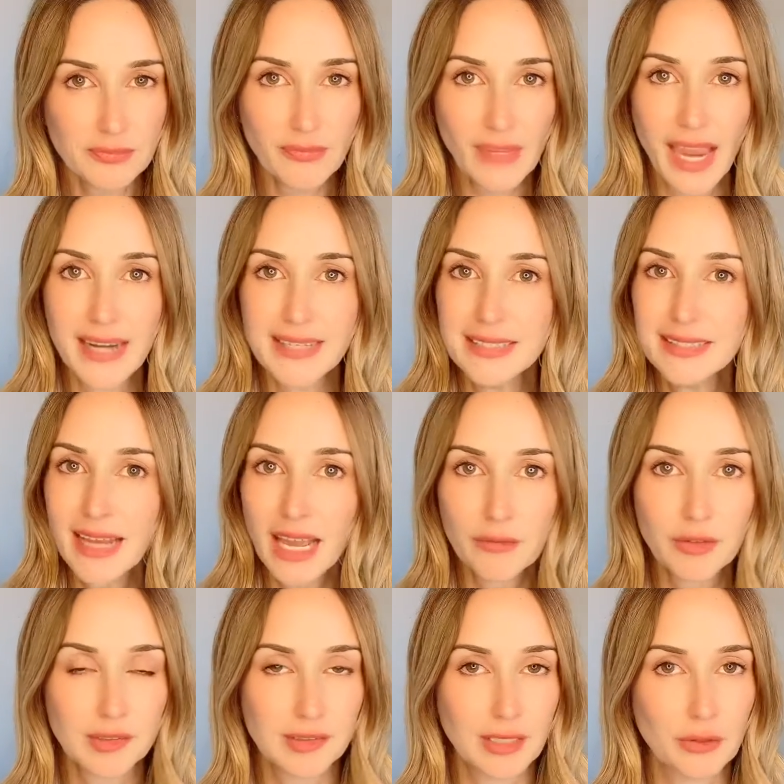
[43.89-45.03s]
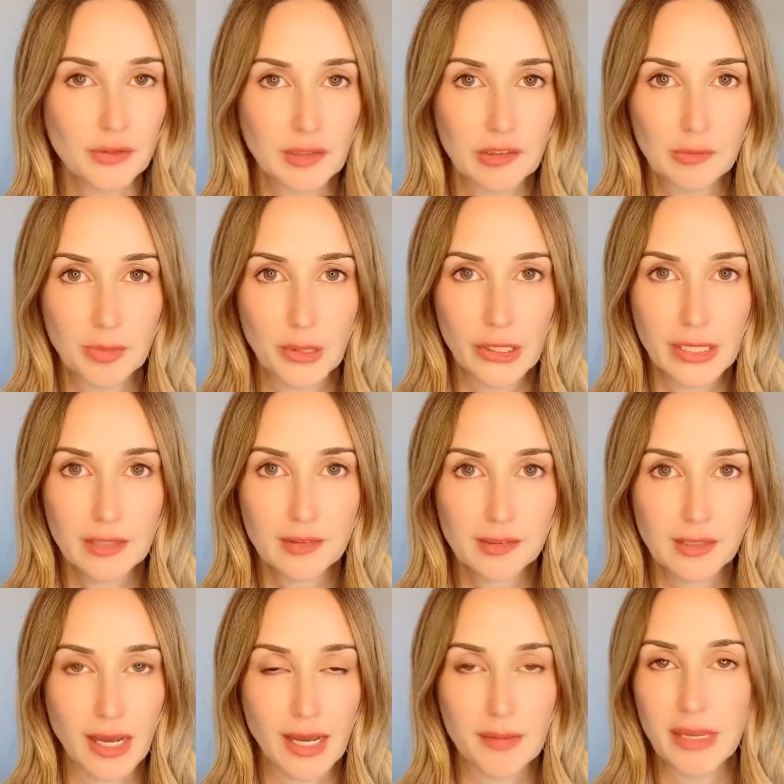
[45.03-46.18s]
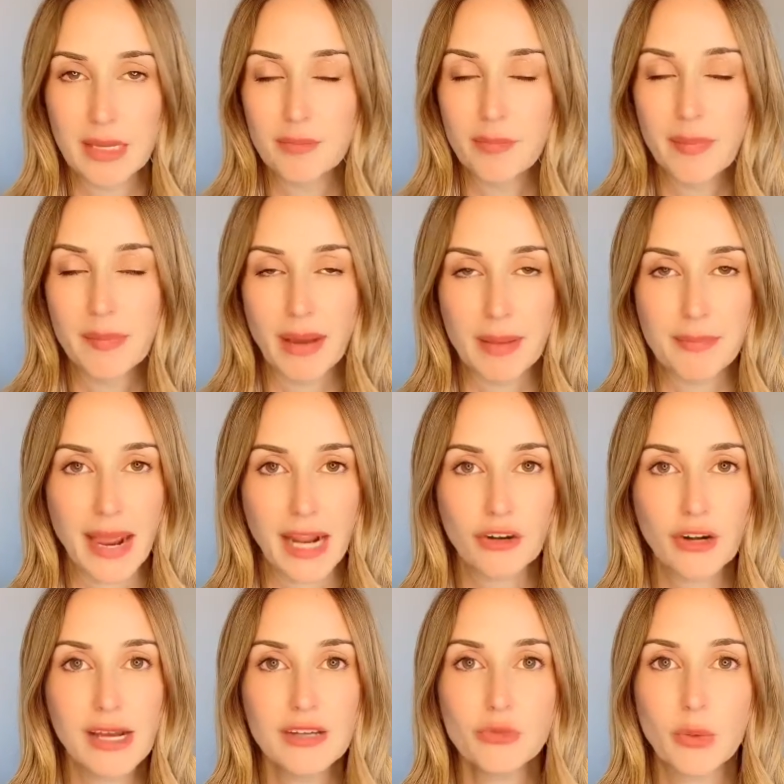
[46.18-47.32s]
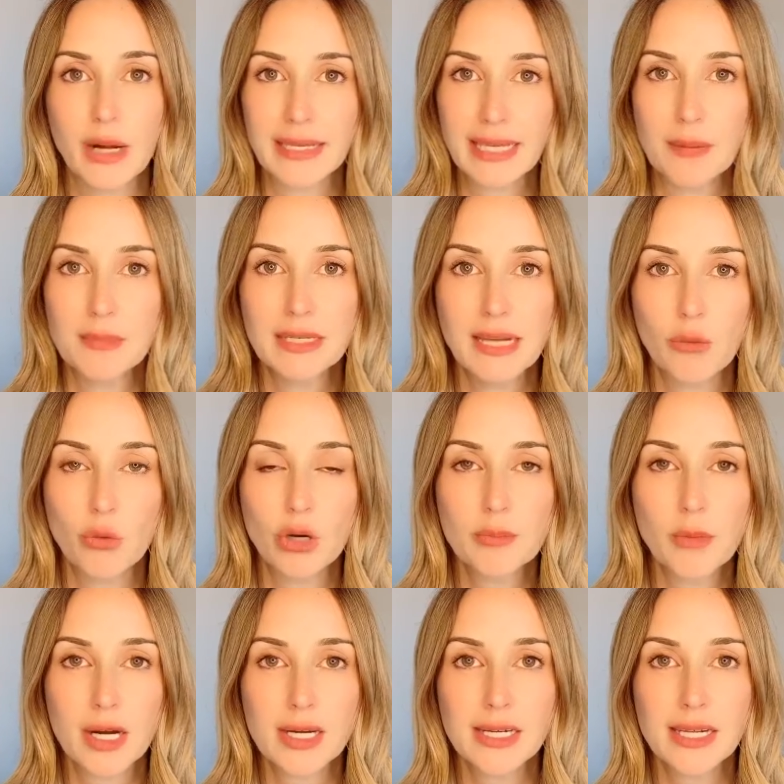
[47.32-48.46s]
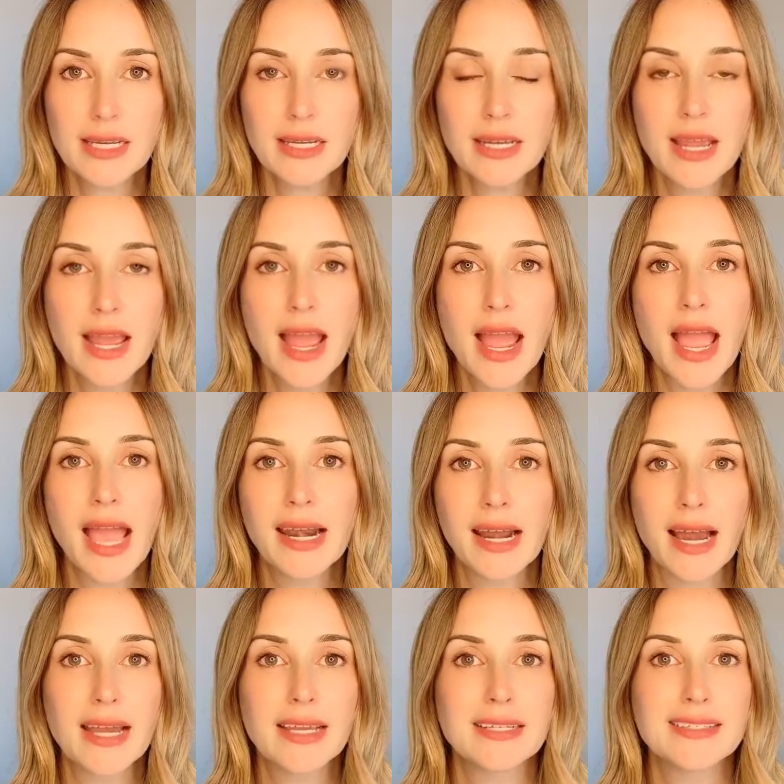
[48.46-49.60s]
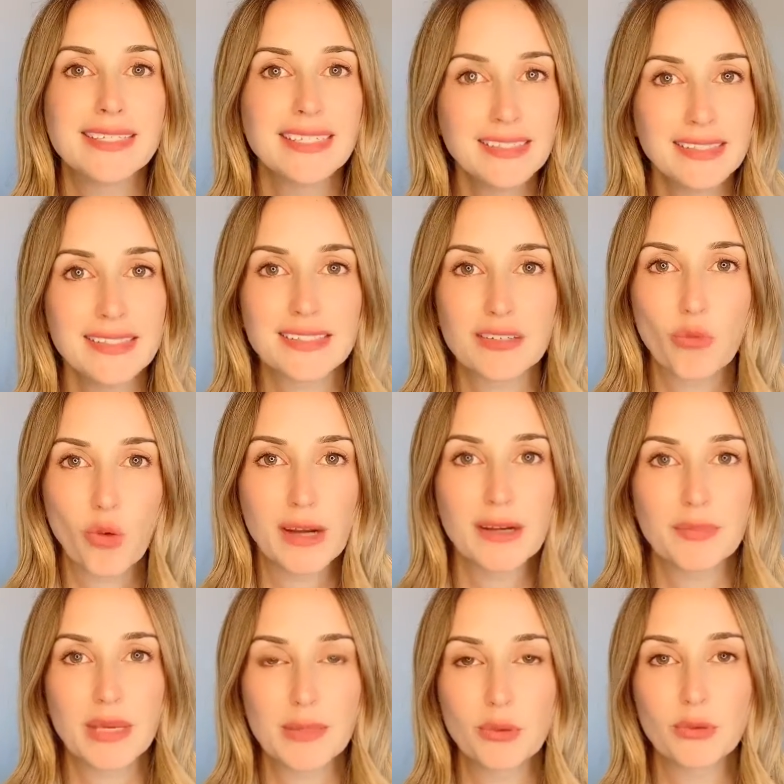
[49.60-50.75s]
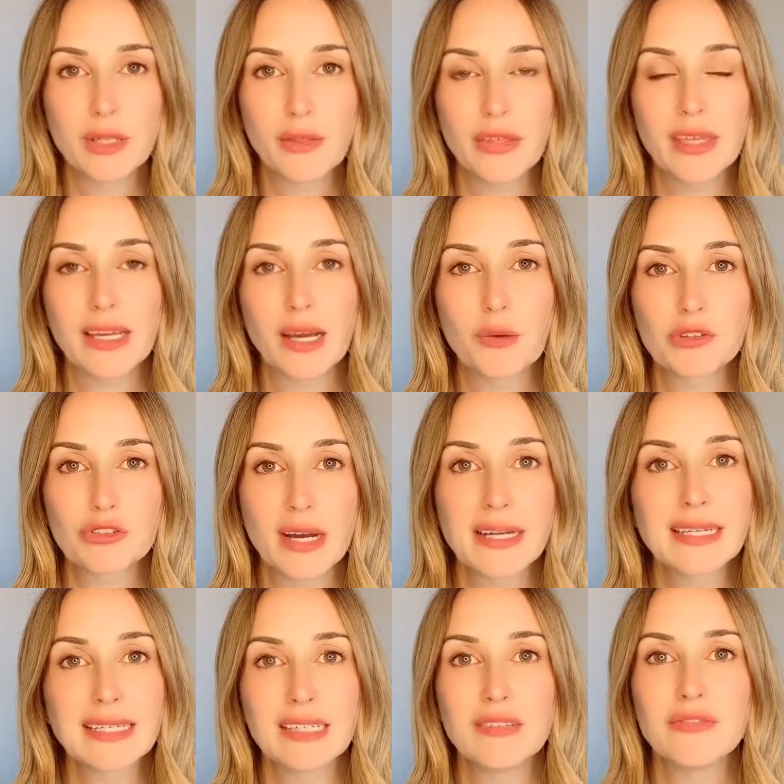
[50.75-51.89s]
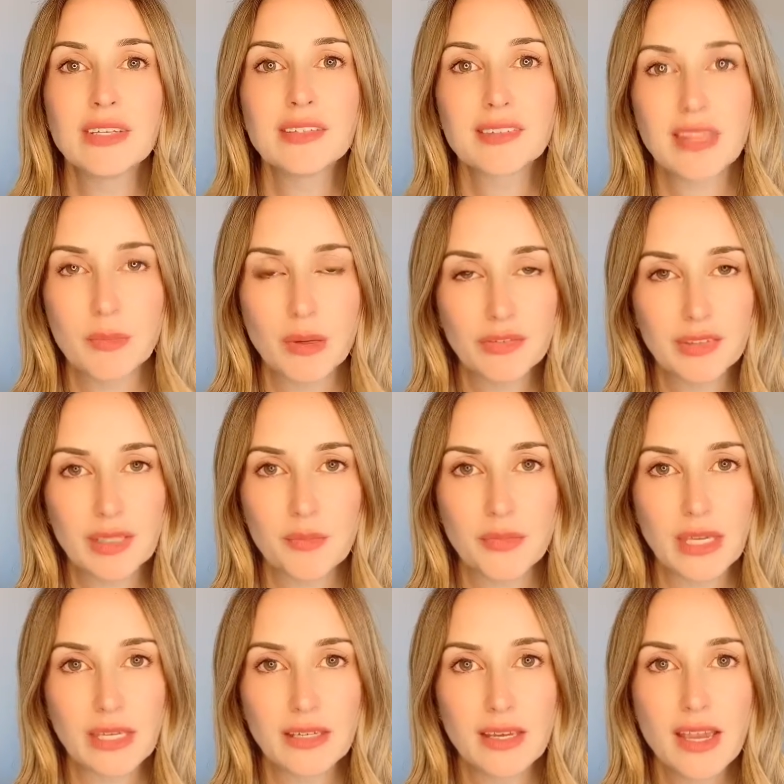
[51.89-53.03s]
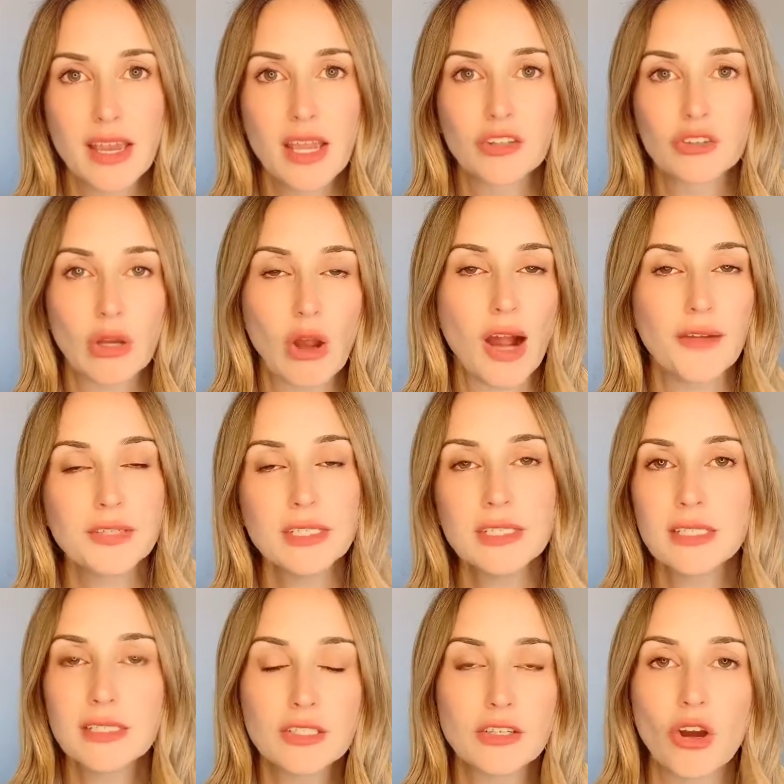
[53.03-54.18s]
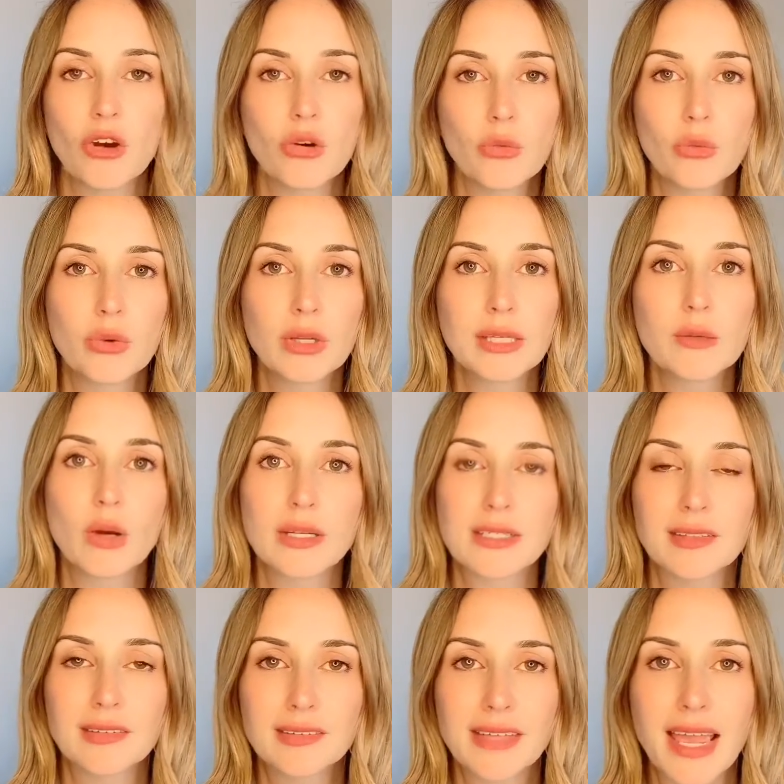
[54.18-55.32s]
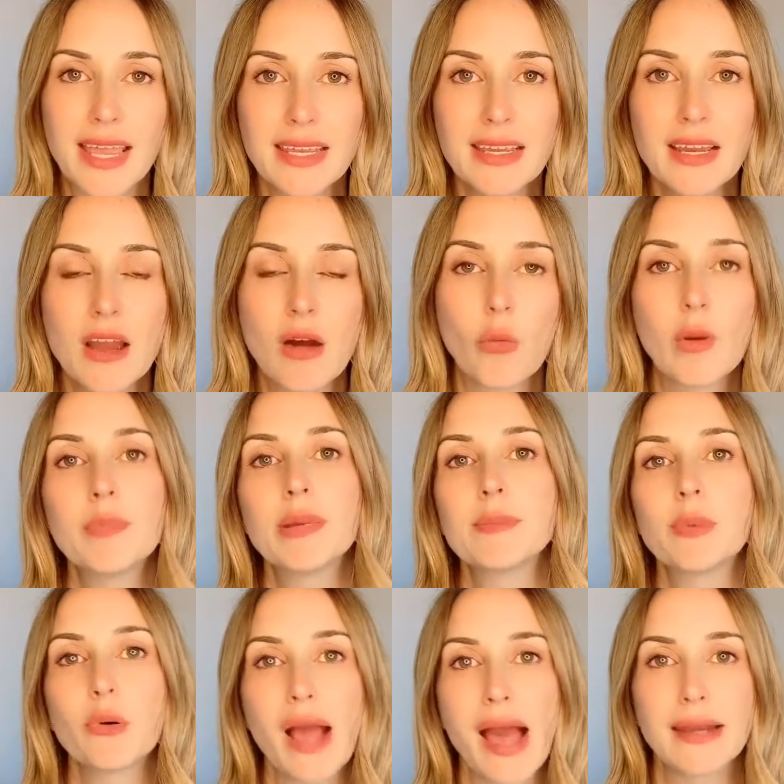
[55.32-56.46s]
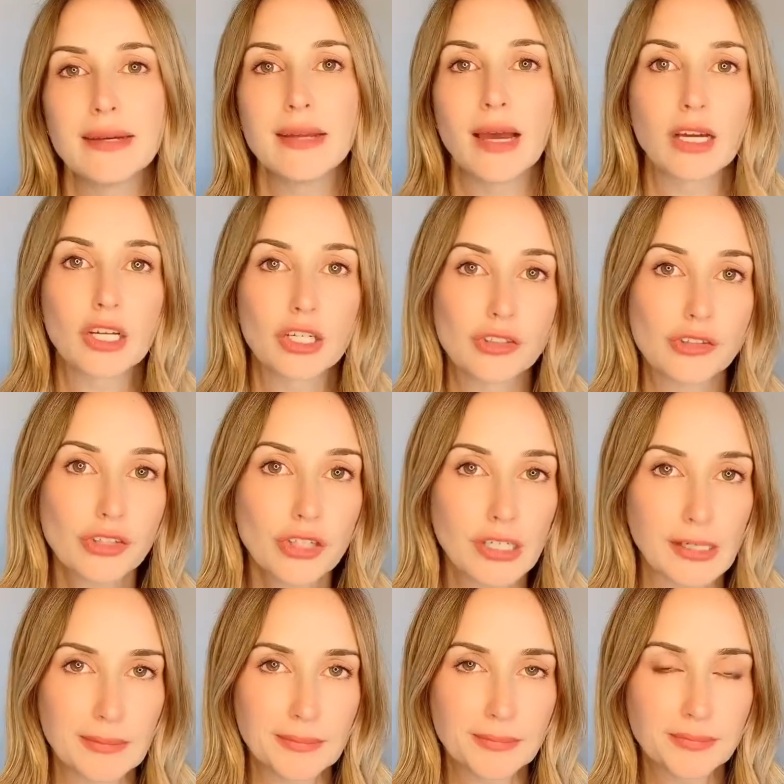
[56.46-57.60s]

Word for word: I didn't have a sales experience um, in my background when I came to network marketing, and I didn't want people to think I was trying to convince them of something. So I often didn't know really what to say when people had a concern.